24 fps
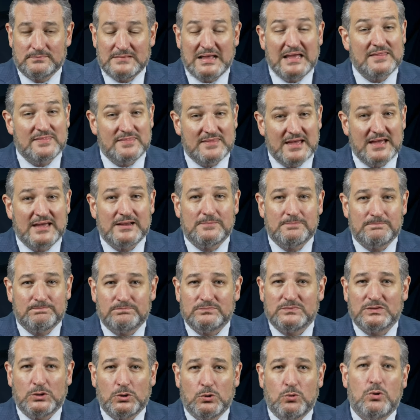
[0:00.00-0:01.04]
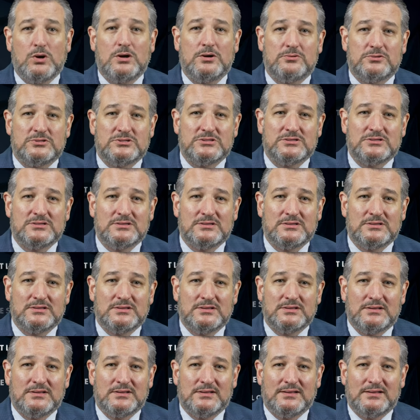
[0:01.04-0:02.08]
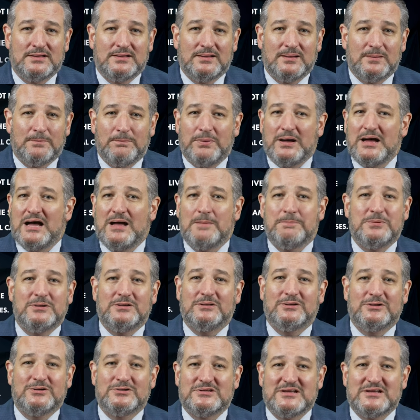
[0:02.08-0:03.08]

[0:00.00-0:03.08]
And that, quote, popular